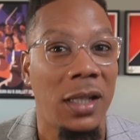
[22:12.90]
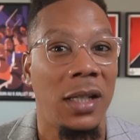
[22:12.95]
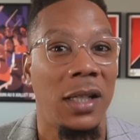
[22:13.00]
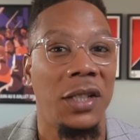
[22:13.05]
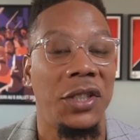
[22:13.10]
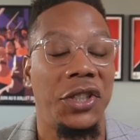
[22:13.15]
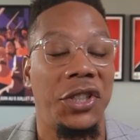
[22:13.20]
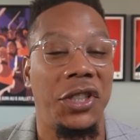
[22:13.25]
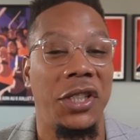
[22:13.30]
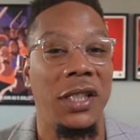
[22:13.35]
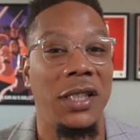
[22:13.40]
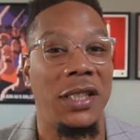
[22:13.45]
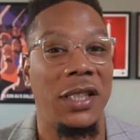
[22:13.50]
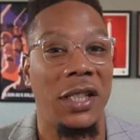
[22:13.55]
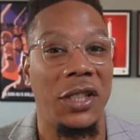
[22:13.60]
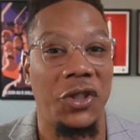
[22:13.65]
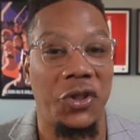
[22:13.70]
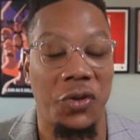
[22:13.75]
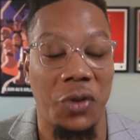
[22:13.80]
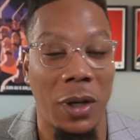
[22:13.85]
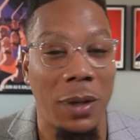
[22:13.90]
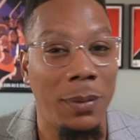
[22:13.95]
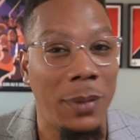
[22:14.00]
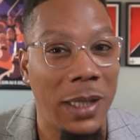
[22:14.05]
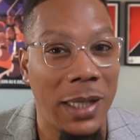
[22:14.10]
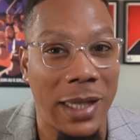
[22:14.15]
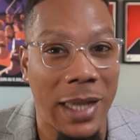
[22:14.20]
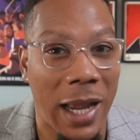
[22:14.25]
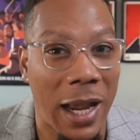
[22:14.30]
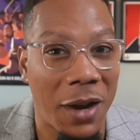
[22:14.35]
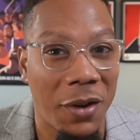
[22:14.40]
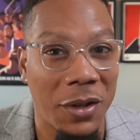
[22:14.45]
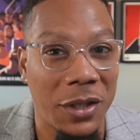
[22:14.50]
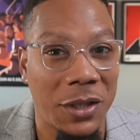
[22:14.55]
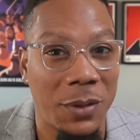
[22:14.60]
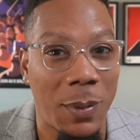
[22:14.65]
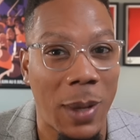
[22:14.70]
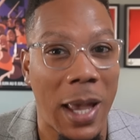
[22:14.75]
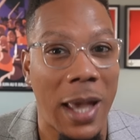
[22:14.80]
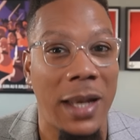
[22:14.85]
She's extremely
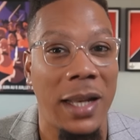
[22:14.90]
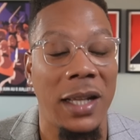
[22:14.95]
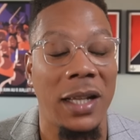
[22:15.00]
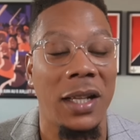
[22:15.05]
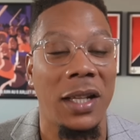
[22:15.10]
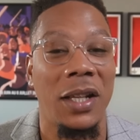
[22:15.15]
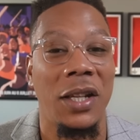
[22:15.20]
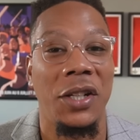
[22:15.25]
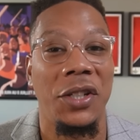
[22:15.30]
charismatic.